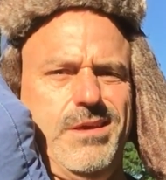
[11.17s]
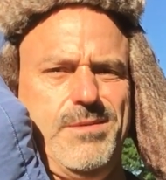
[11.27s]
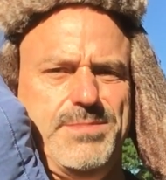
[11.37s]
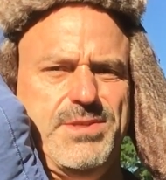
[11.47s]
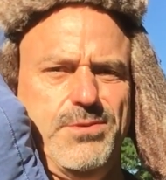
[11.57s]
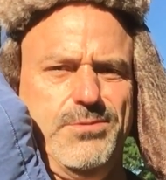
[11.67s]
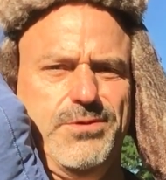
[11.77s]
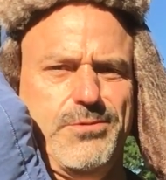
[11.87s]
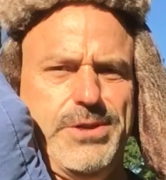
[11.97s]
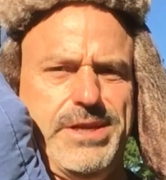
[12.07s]
episode
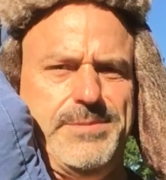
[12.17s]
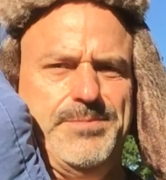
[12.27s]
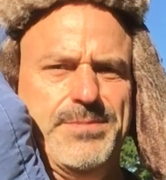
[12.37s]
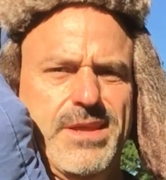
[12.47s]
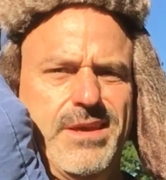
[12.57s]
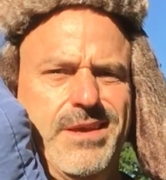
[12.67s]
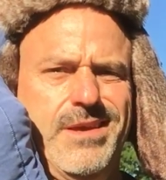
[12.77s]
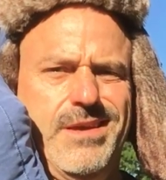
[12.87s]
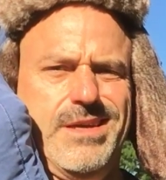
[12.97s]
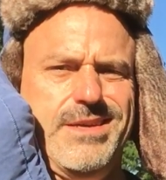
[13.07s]
3.
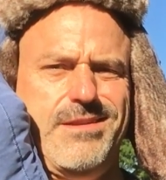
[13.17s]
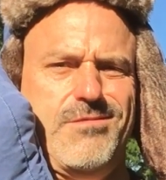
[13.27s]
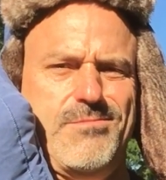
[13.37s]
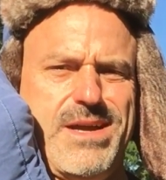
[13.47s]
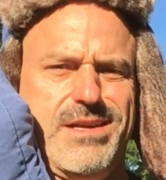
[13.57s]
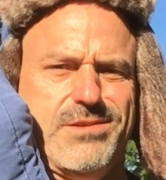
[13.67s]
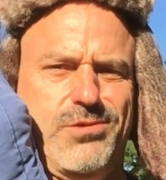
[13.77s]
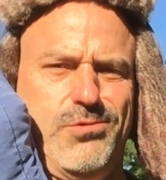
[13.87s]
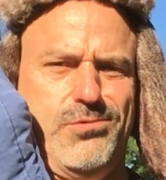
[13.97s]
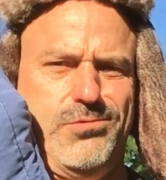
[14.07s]
Got on my
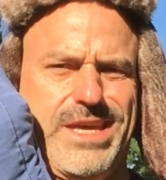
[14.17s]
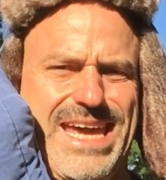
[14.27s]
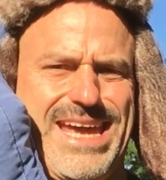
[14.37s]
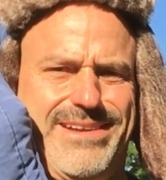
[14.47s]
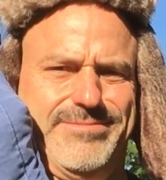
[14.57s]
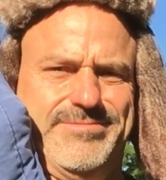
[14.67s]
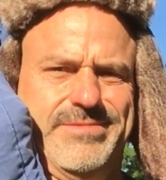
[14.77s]
cold hat